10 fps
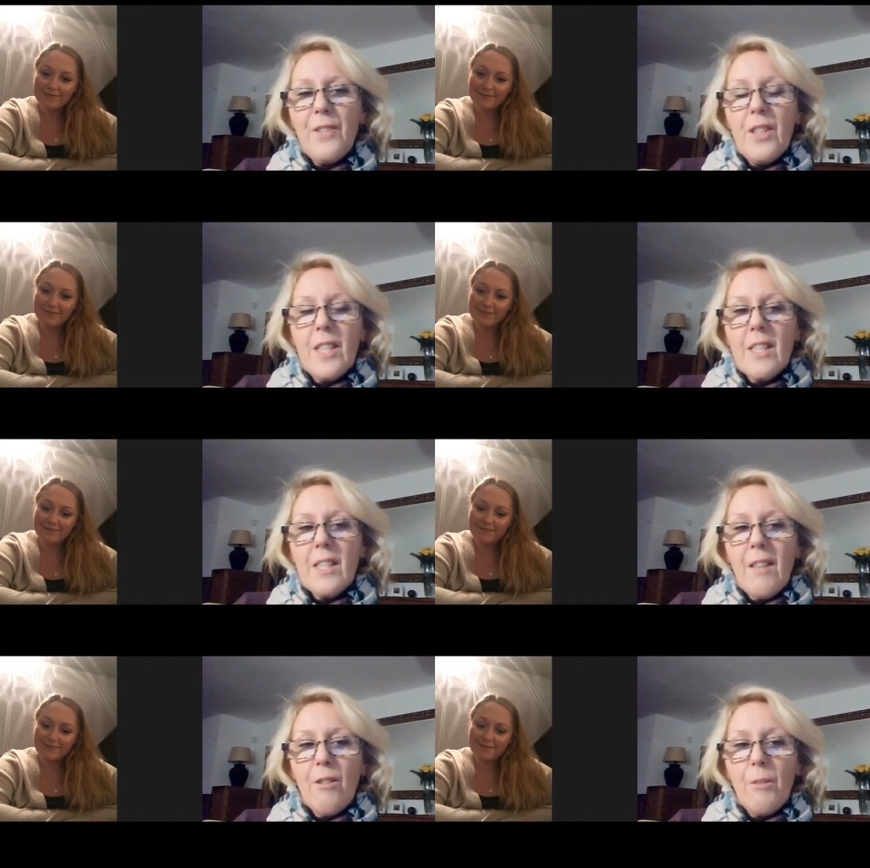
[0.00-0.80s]
Speaker 1: do this because
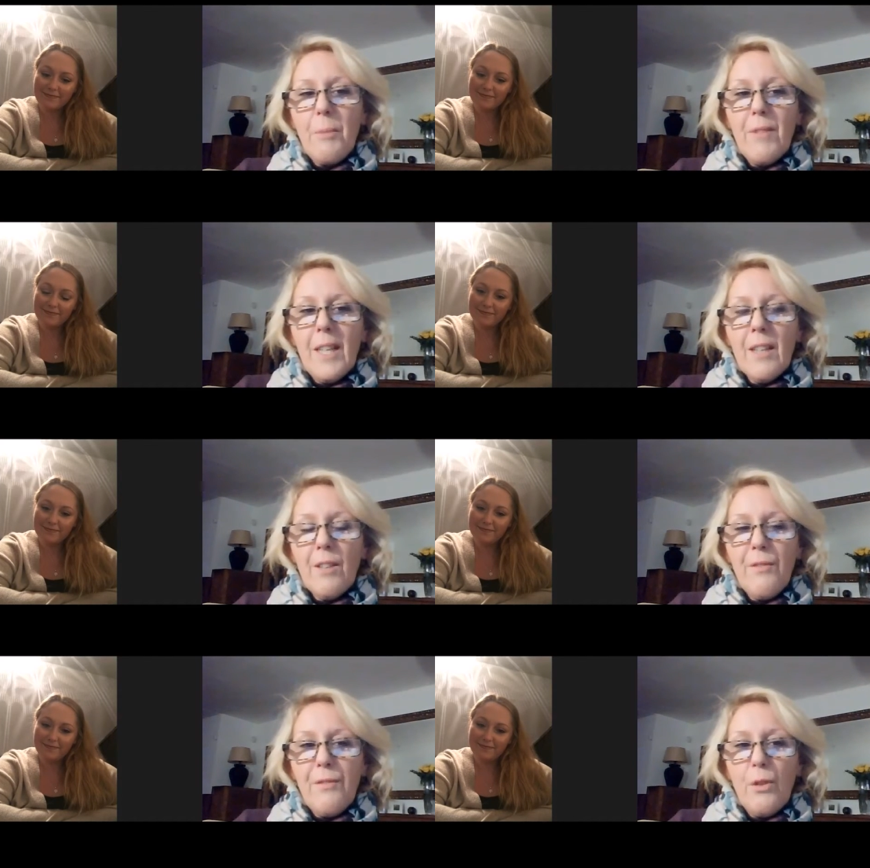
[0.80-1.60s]
I thought it'd be really good
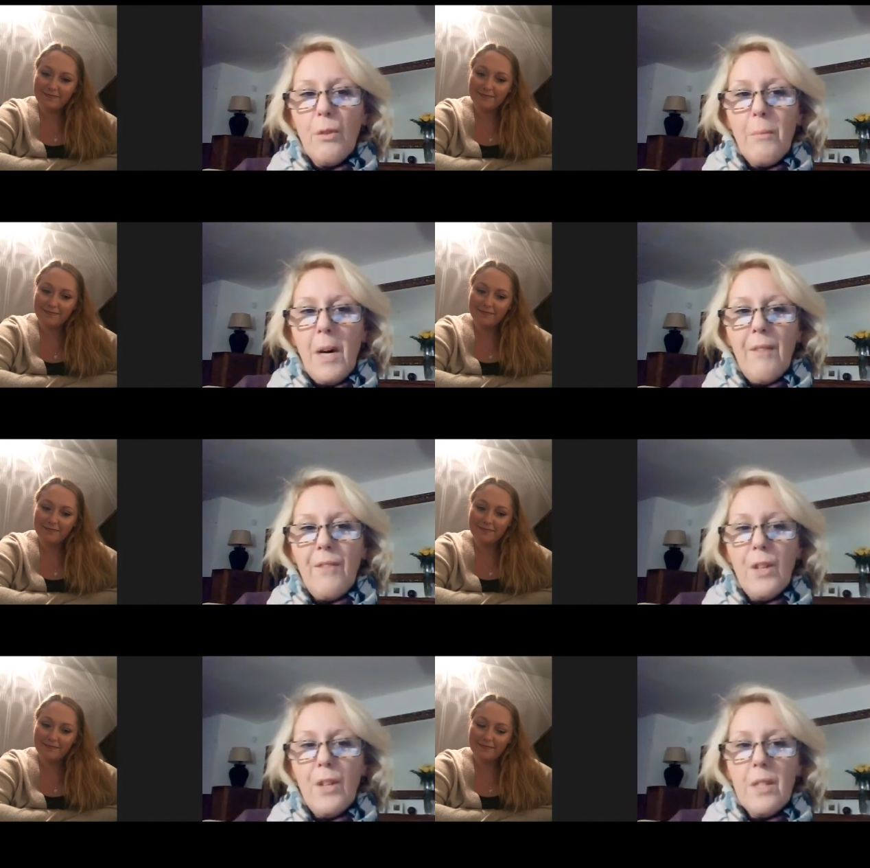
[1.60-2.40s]
for my
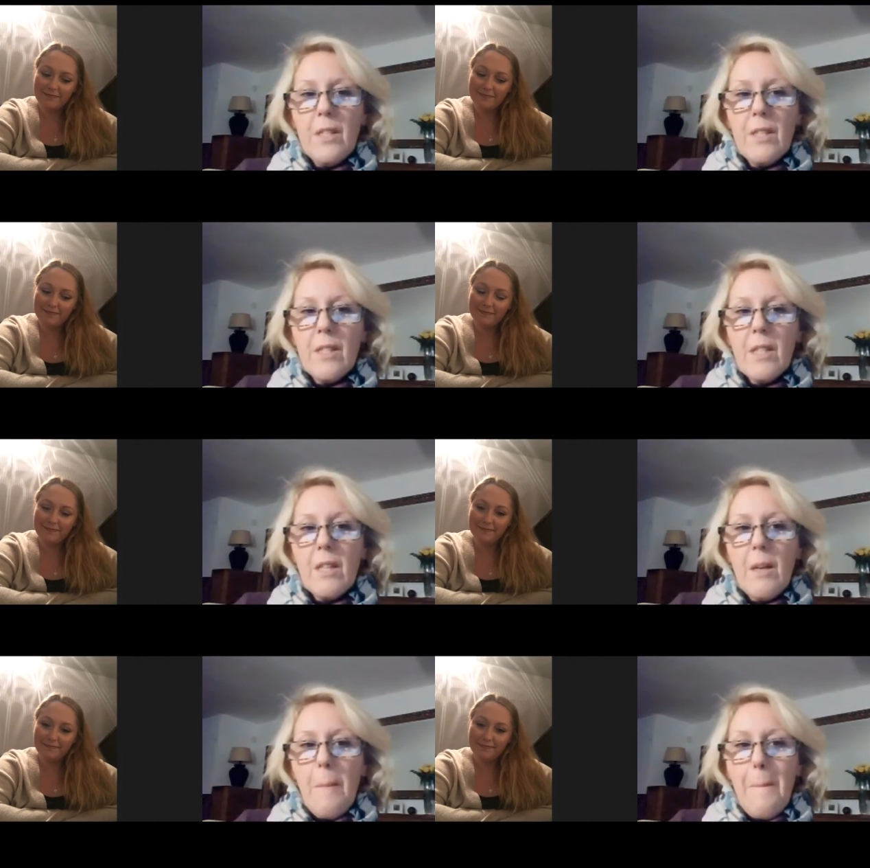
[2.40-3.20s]
viewers
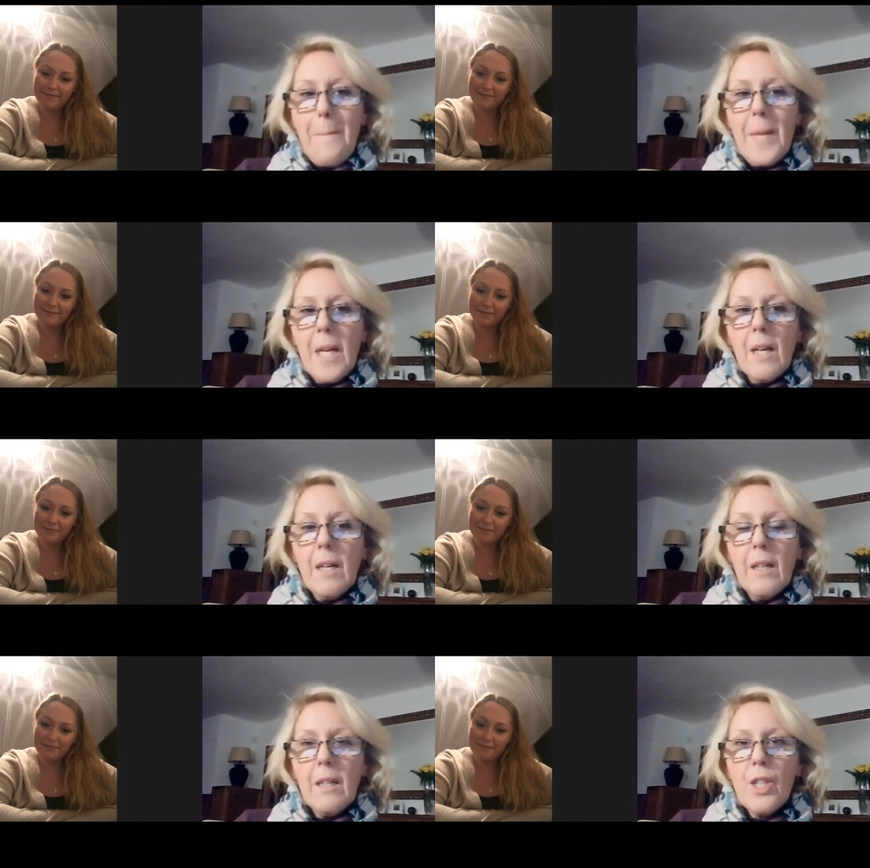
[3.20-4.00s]

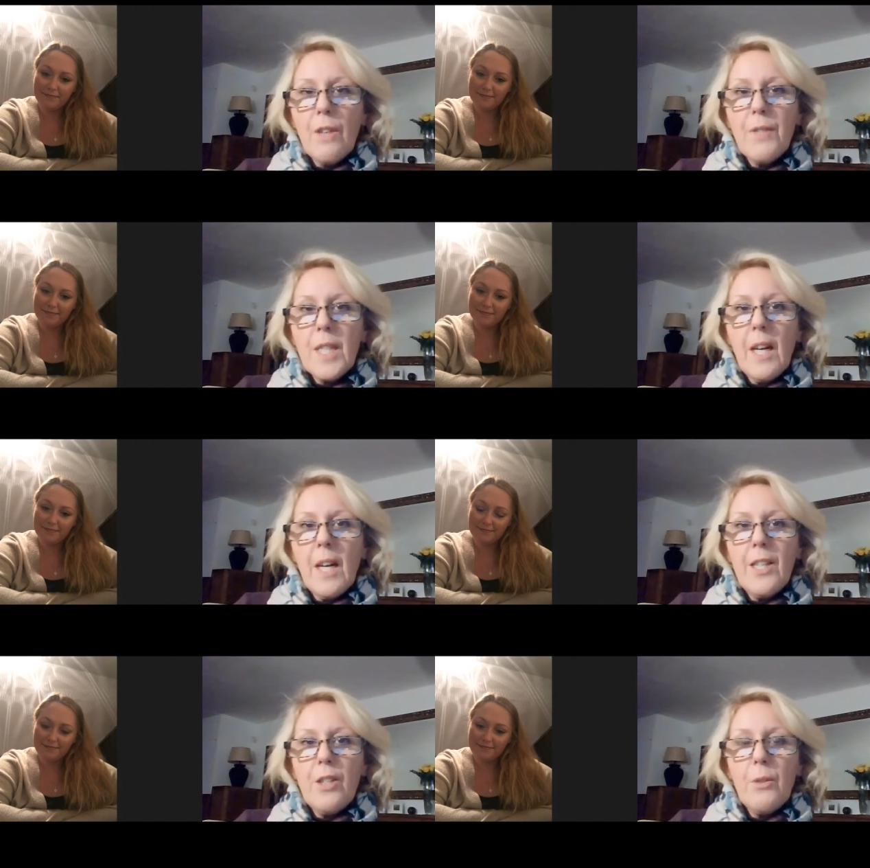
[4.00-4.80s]
because obviously
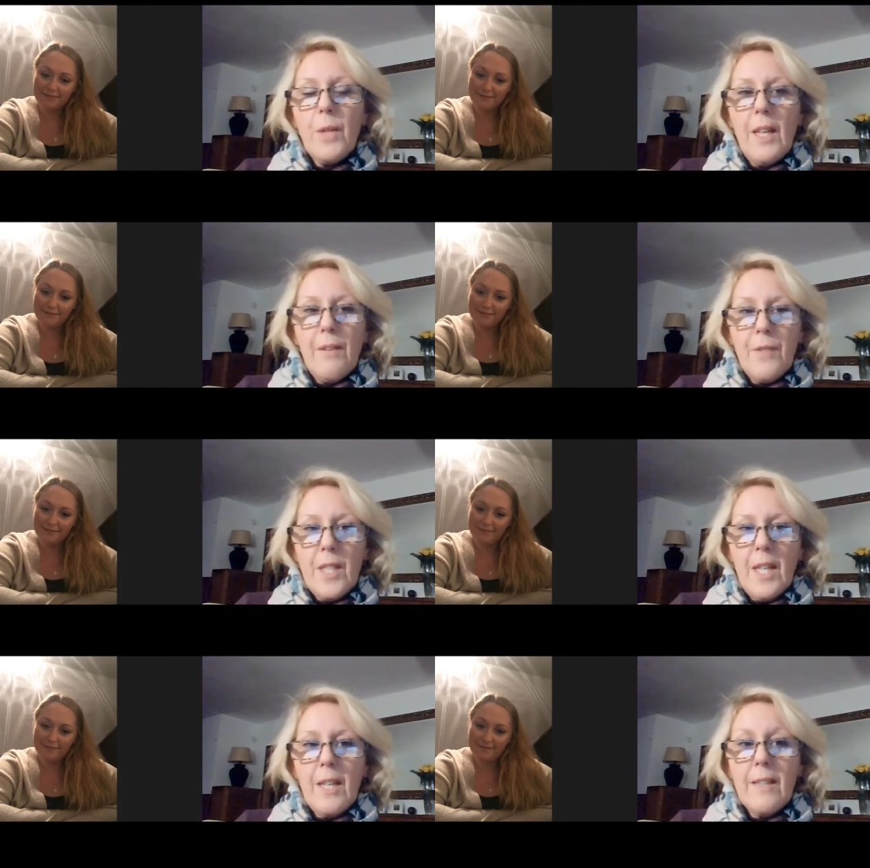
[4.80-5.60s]
I do EFT.
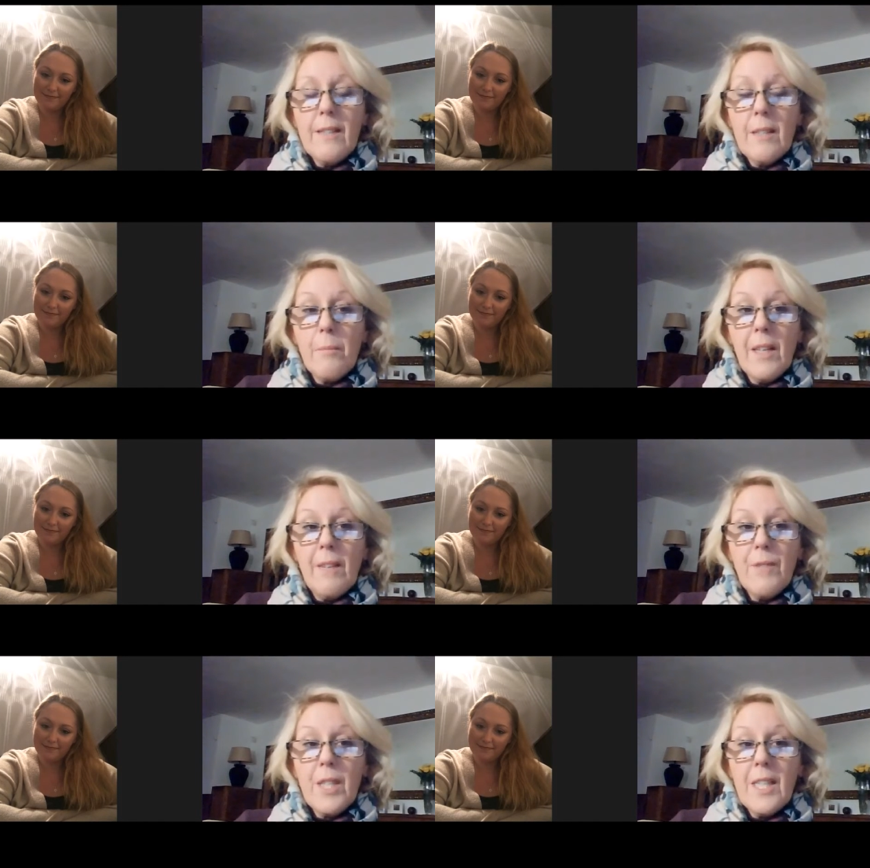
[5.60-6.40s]
It's something
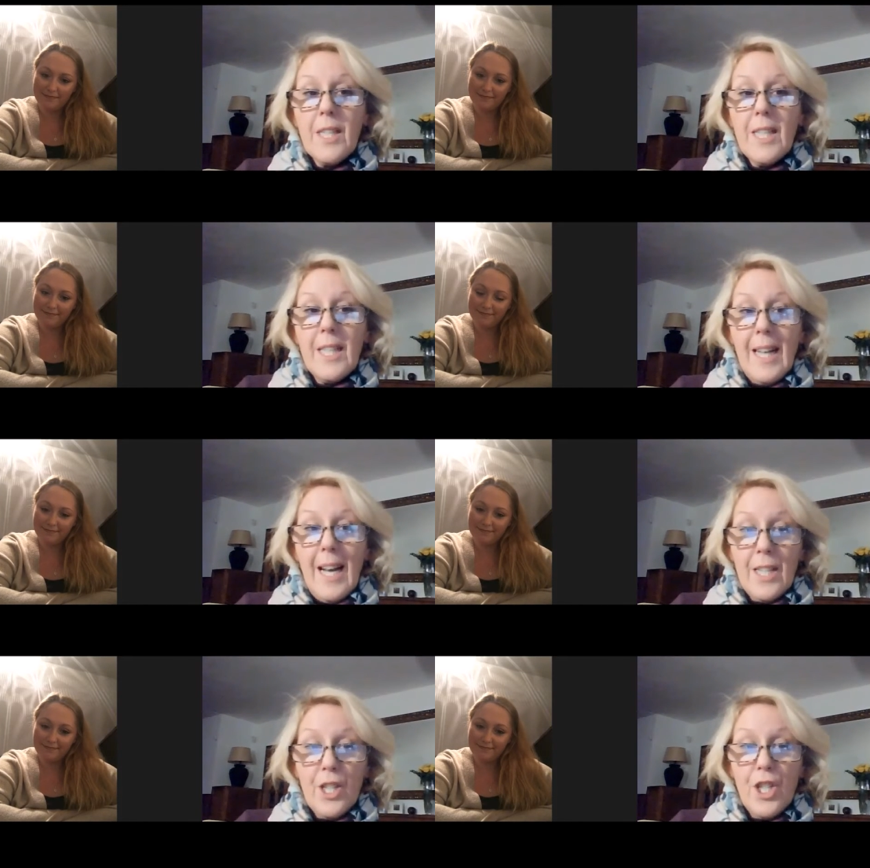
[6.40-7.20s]
I've started in the
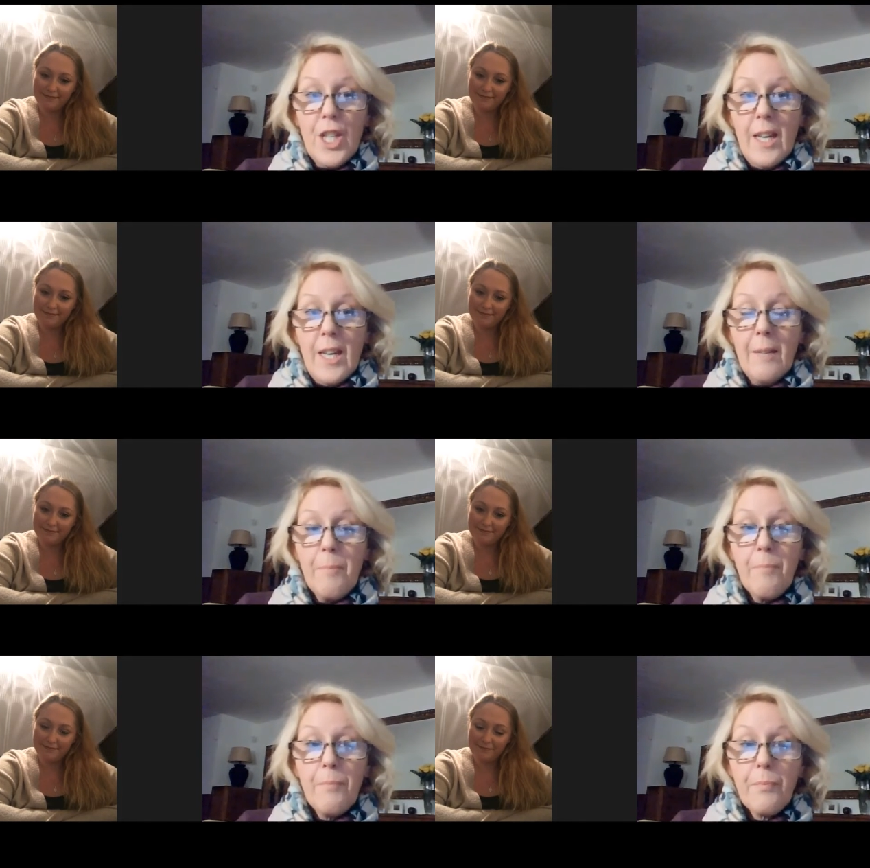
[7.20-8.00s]
last year.
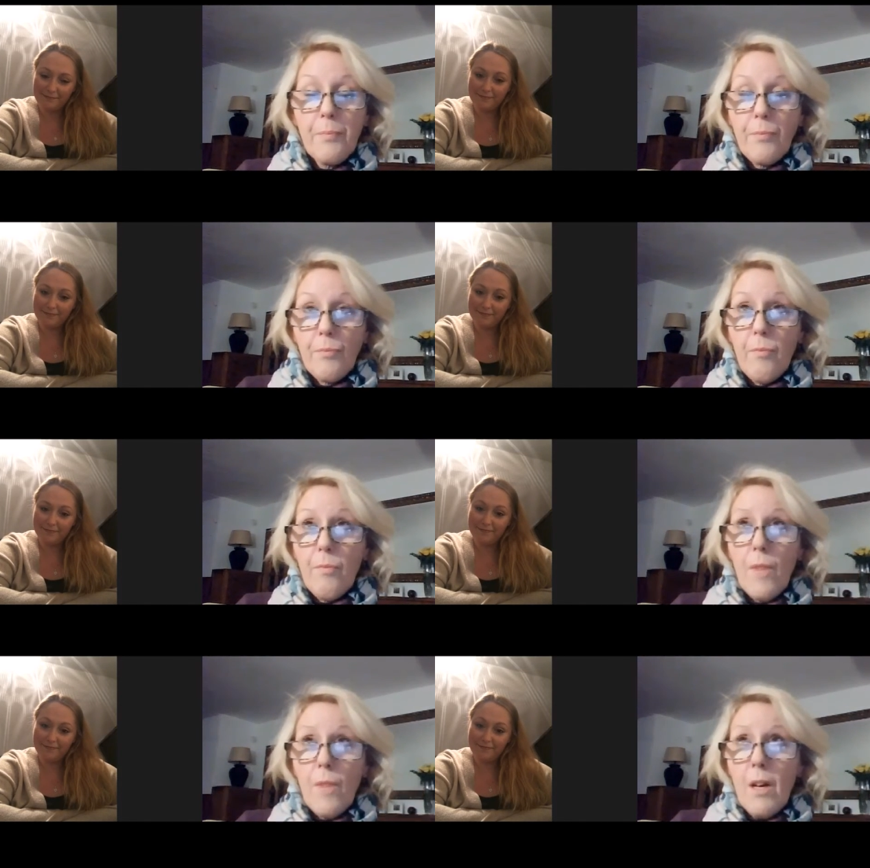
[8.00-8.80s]

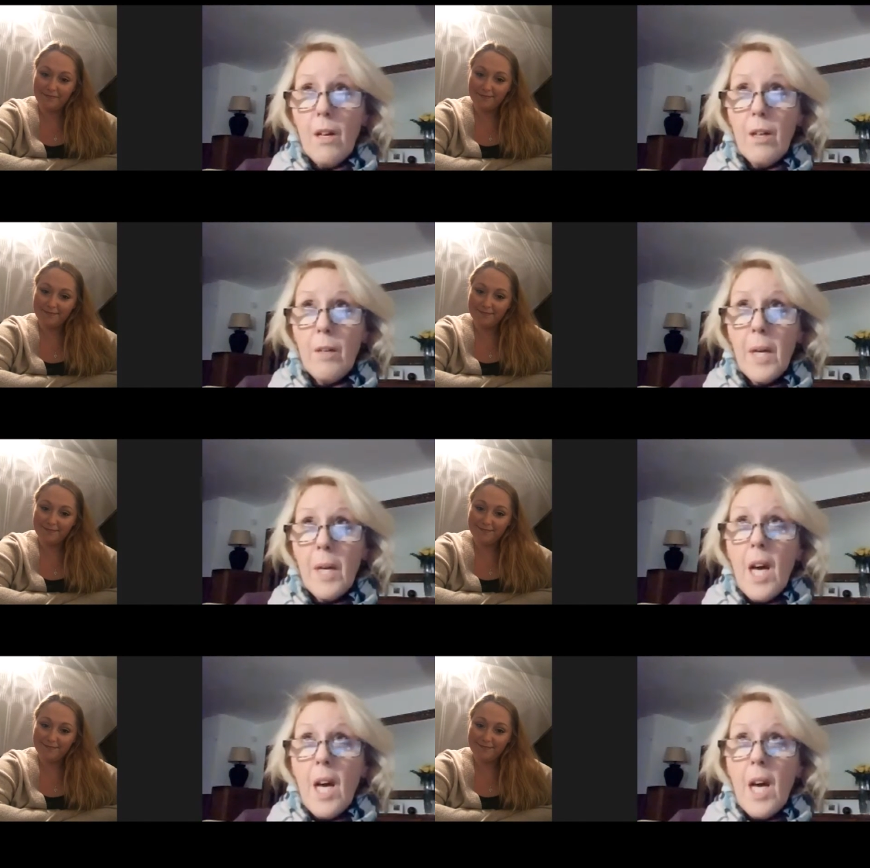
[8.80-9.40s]
Um,